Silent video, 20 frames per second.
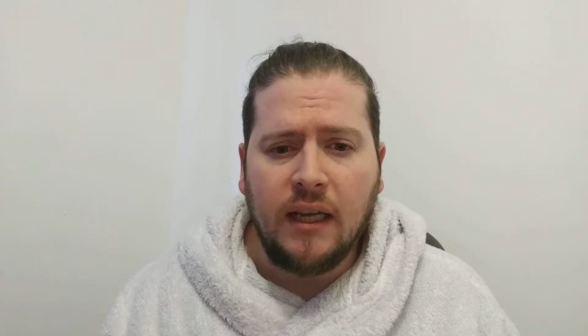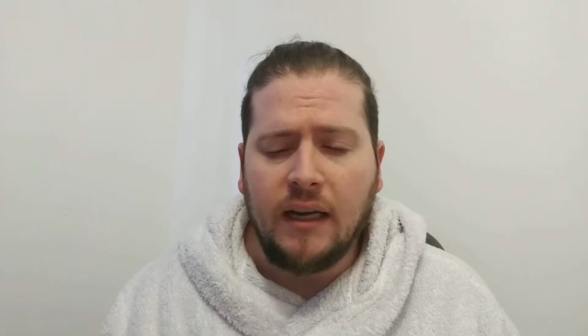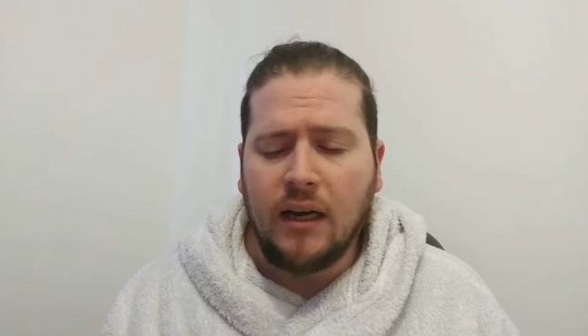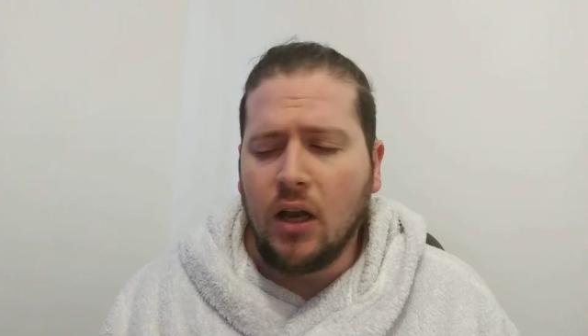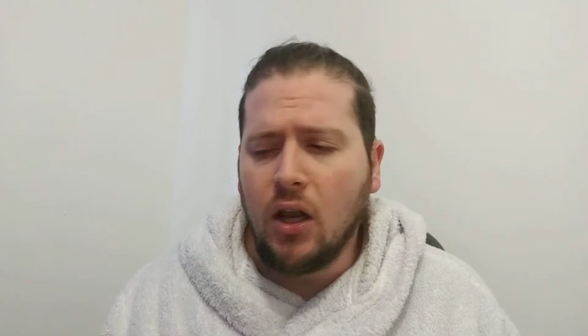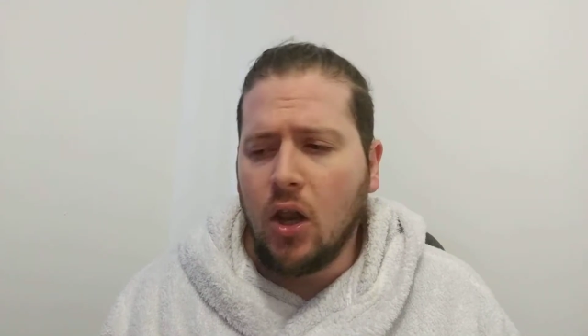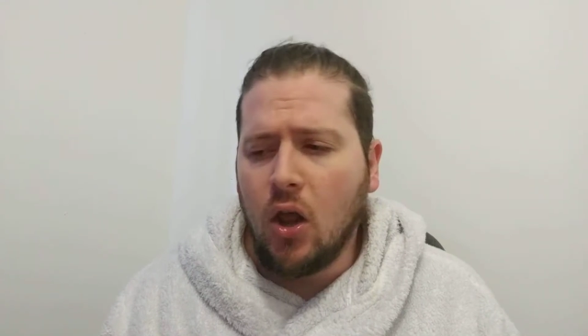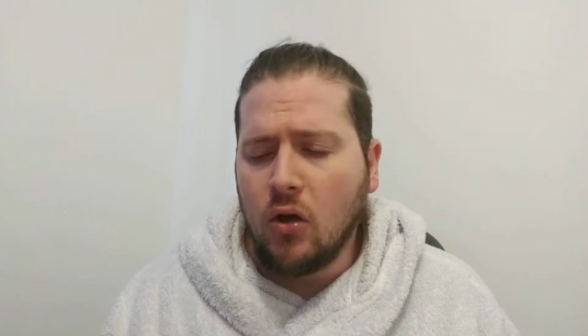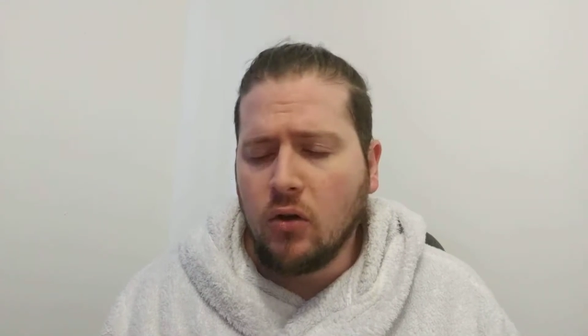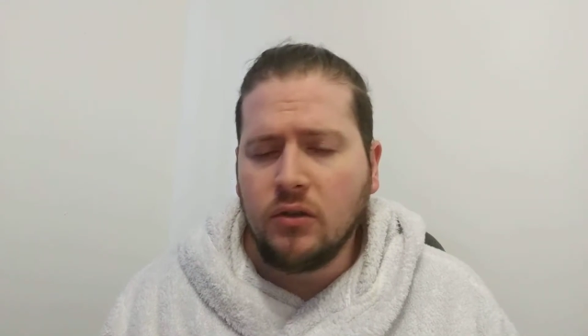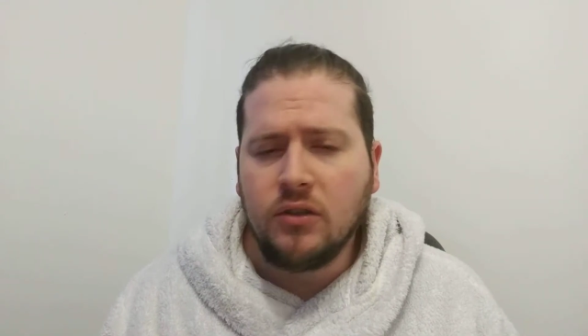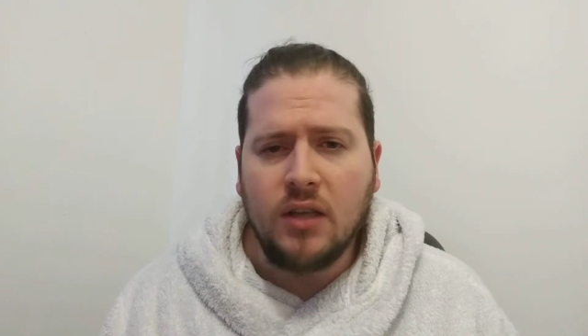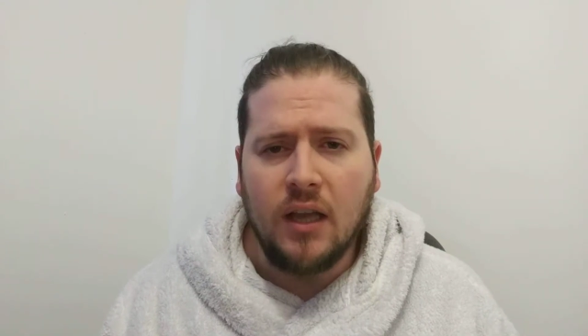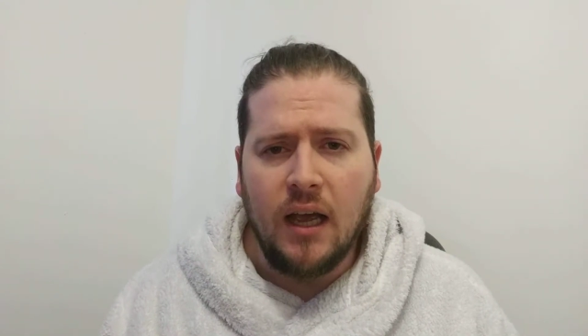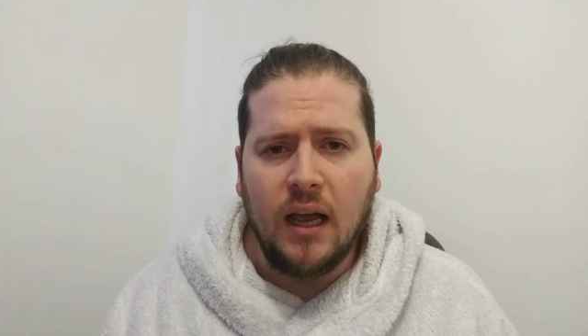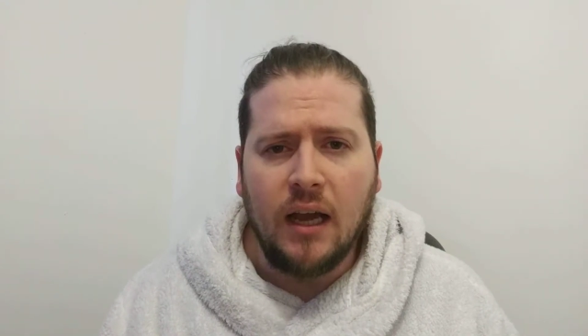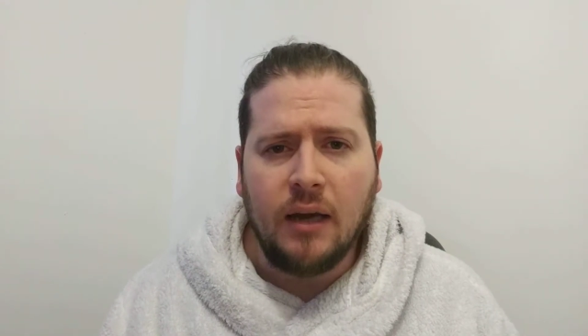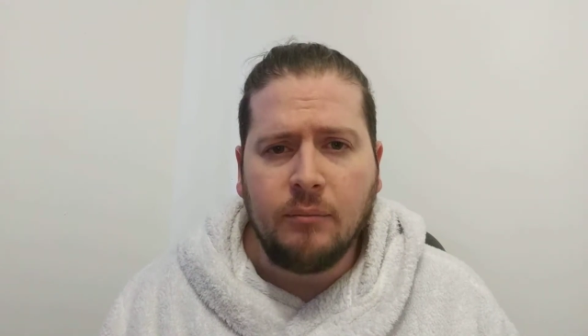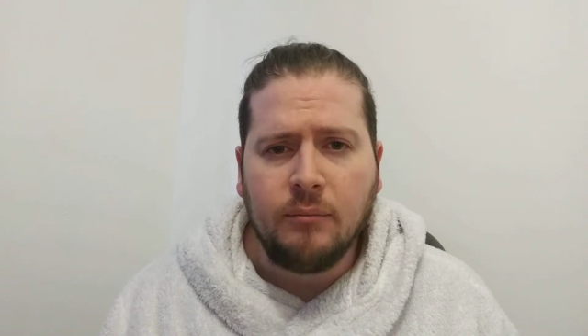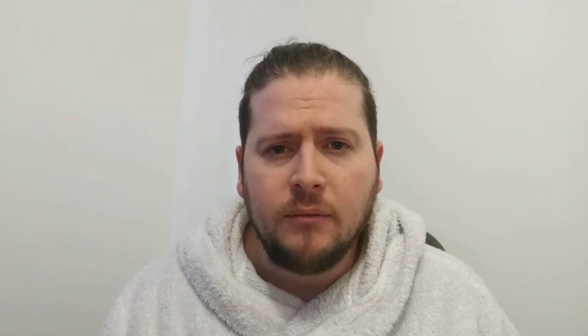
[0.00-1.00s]
in a long
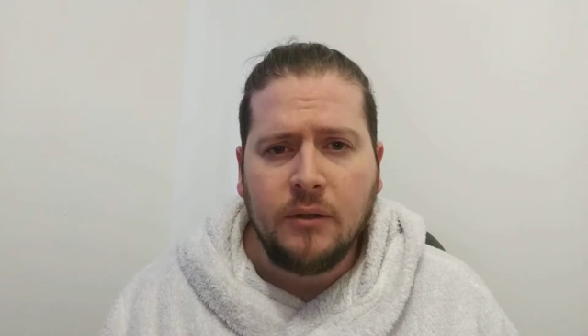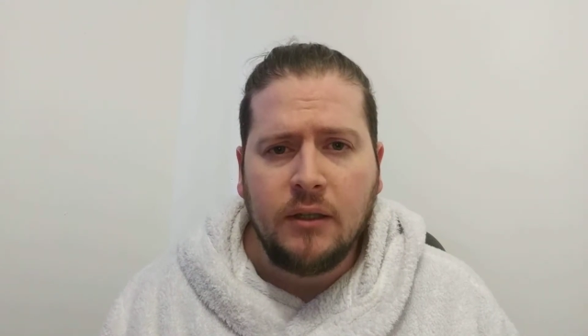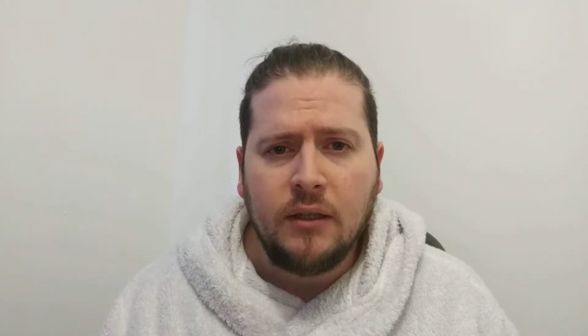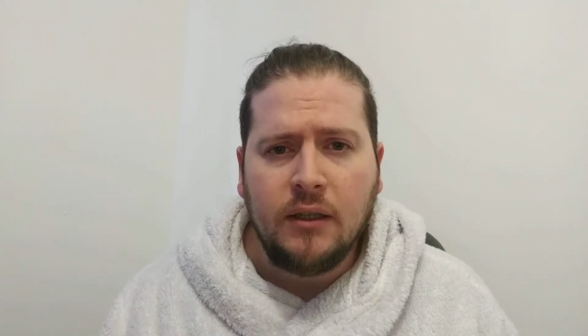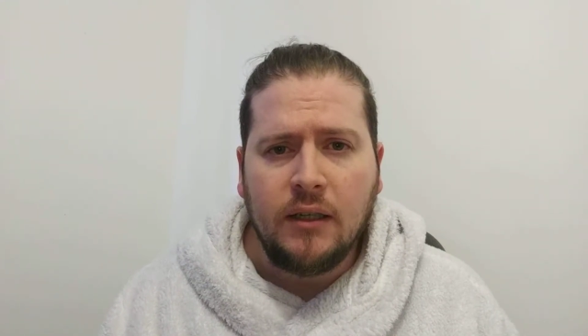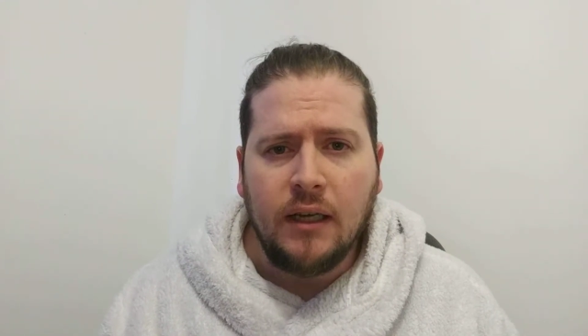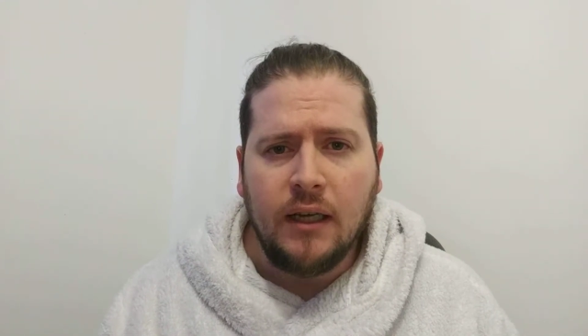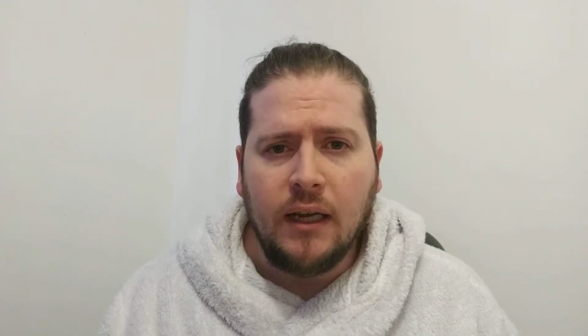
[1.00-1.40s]
time